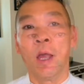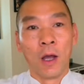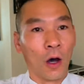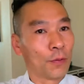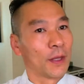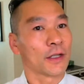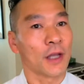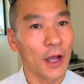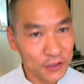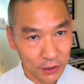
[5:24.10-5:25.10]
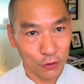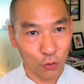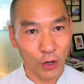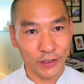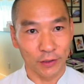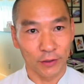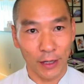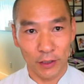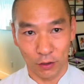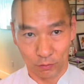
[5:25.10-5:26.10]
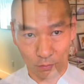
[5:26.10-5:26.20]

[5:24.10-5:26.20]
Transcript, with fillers: Hope that's answered your question. Thank you.